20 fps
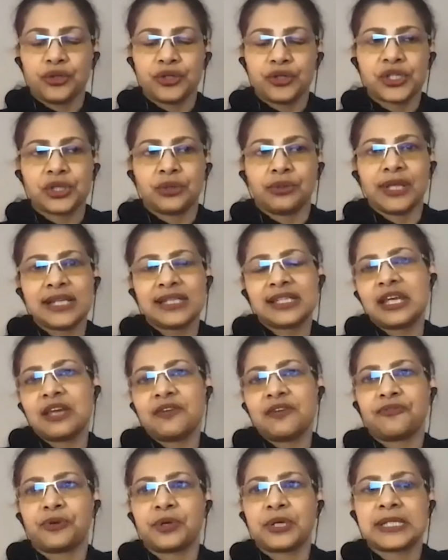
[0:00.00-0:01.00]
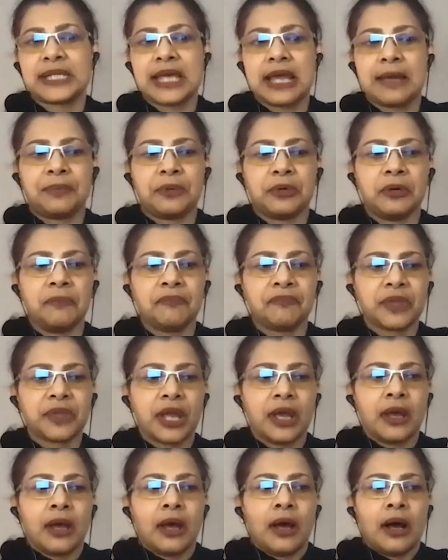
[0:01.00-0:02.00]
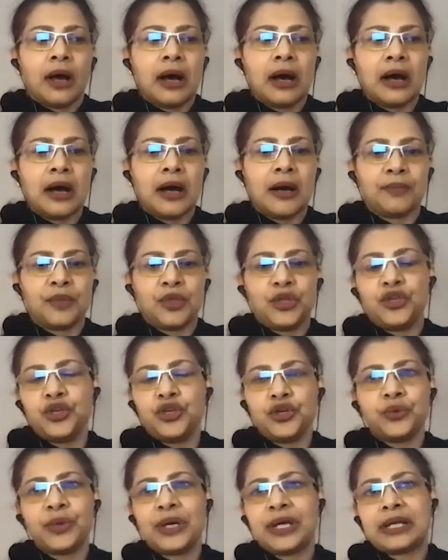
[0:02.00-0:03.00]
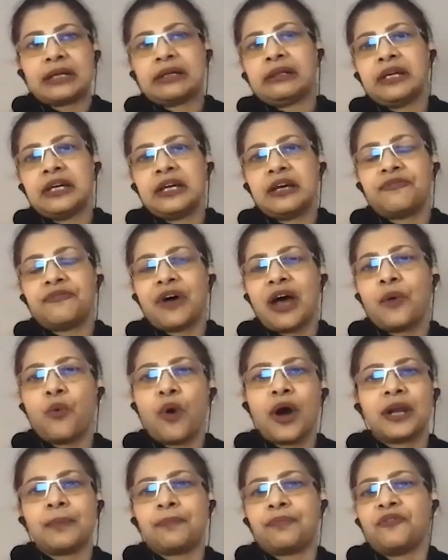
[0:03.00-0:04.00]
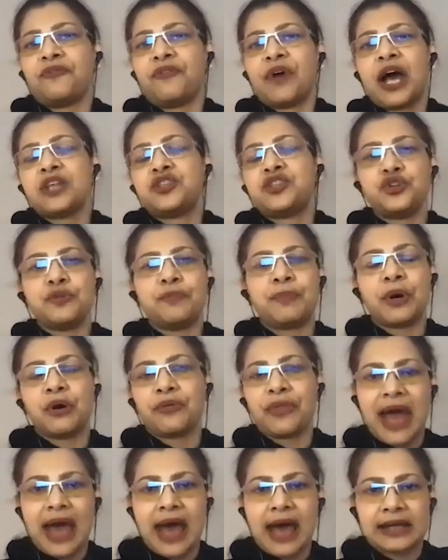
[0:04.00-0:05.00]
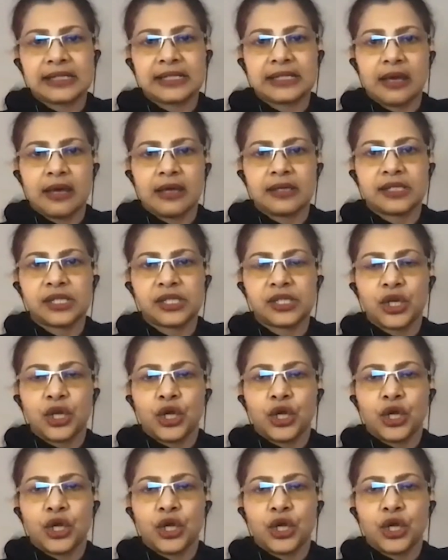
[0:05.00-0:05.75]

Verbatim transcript: So let's say, for example, um, you and Cliff, I want to provide you both access